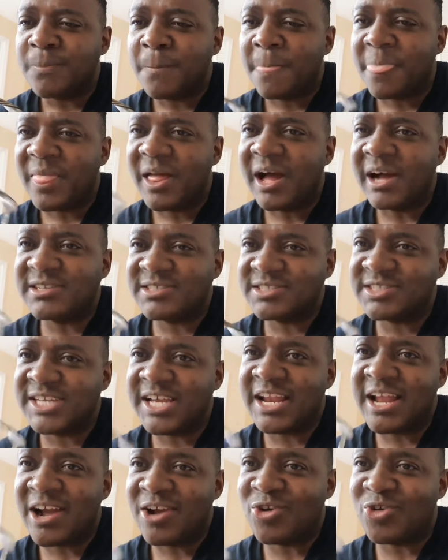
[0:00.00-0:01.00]
Oxtail
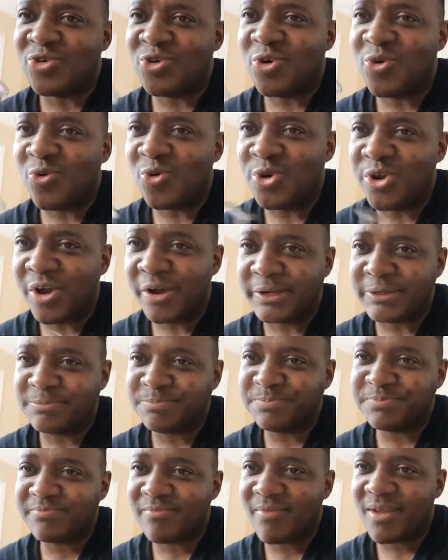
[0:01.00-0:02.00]
that go good.
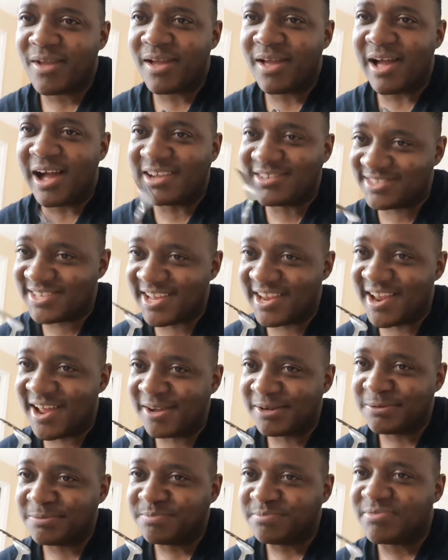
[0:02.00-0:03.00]
Oxtail
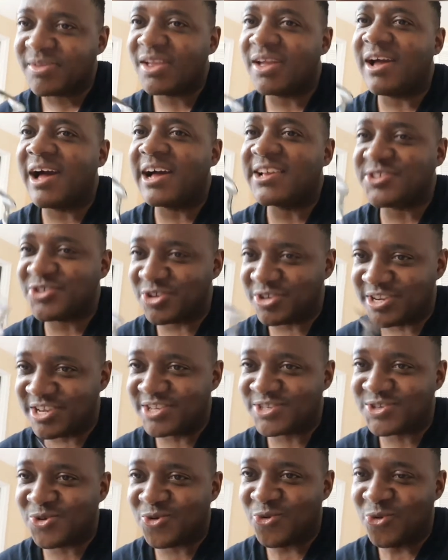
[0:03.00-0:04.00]
got Sunday
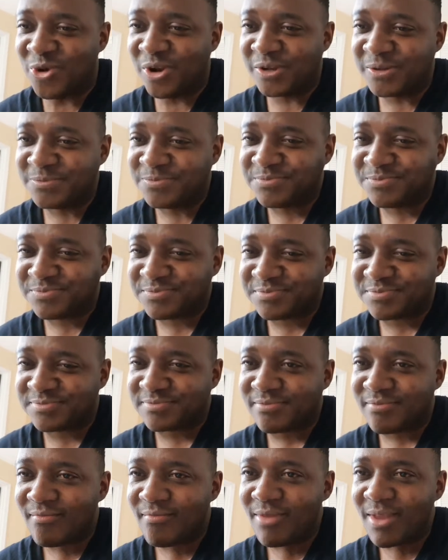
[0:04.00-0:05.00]
school.
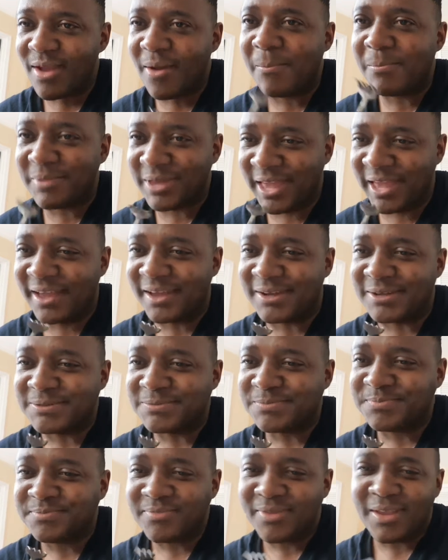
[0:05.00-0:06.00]
Yeah.
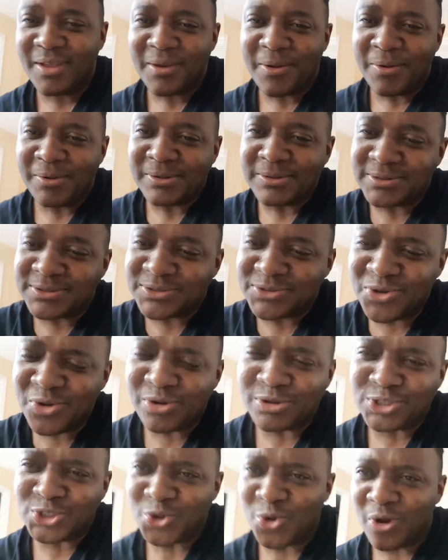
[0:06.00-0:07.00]
No
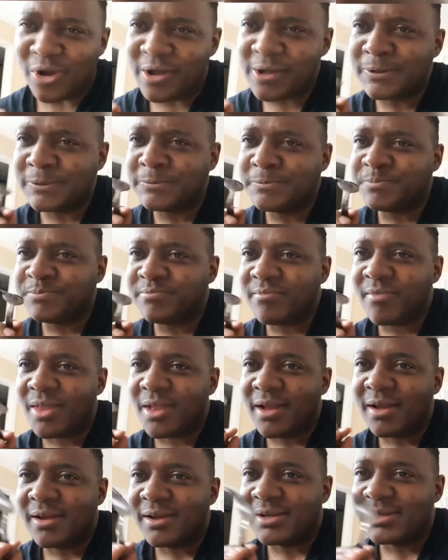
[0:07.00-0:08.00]
joke.
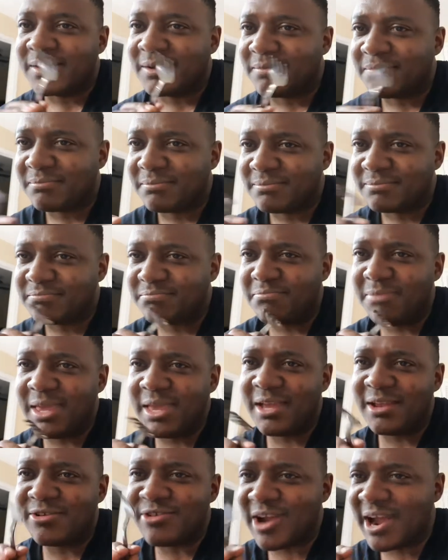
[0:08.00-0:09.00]
Bean
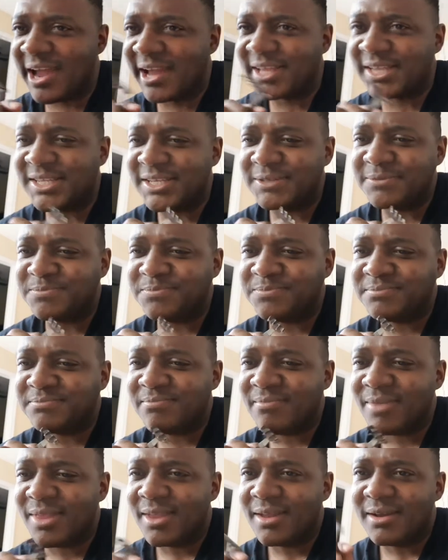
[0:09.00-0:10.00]
right.
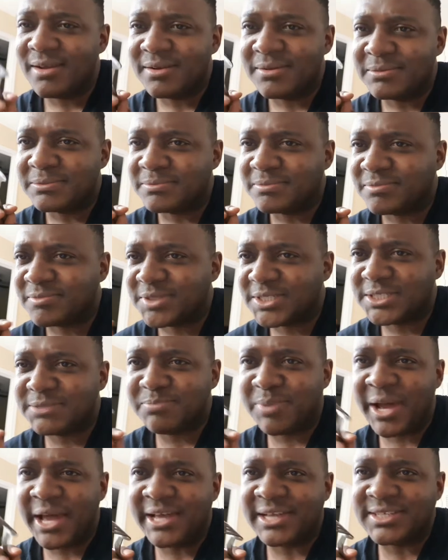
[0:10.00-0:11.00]

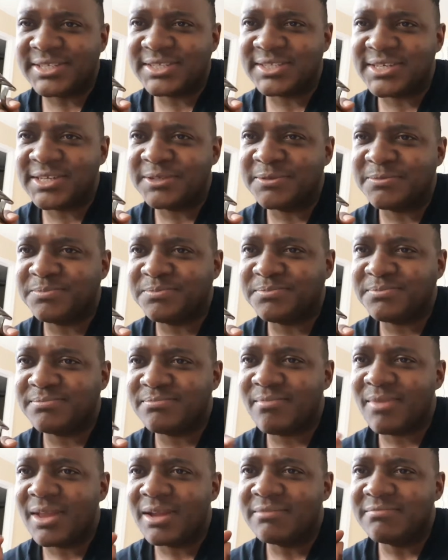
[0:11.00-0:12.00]
Spicy.
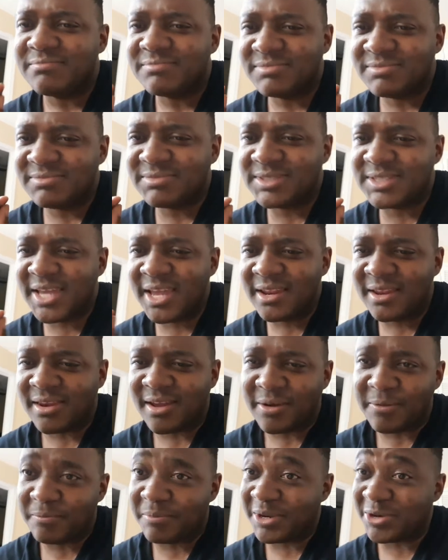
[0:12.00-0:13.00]
Tender.
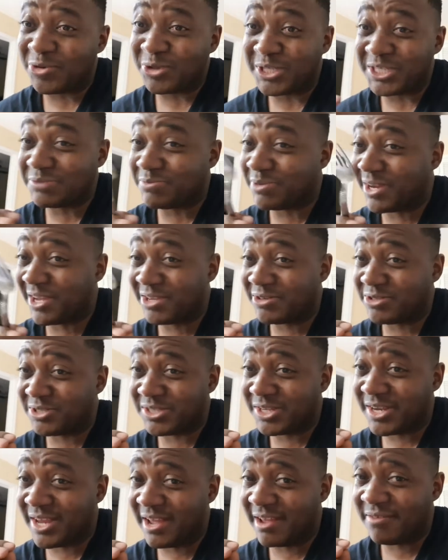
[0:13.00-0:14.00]
You notice me not using a
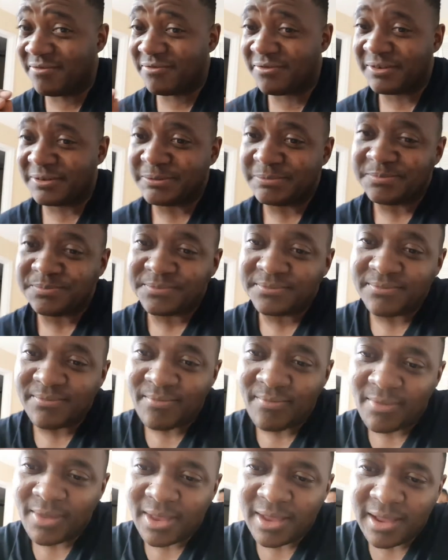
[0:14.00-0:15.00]
knife?
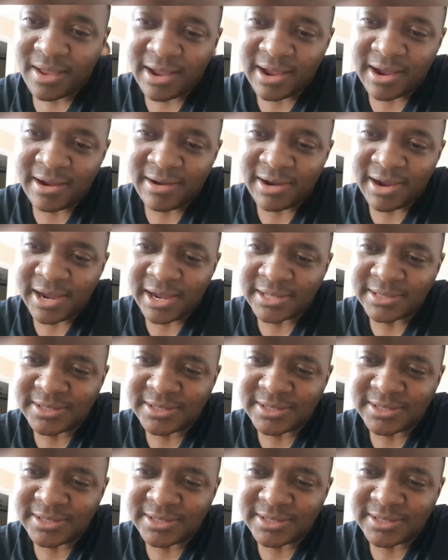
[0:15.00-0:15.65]
Alright.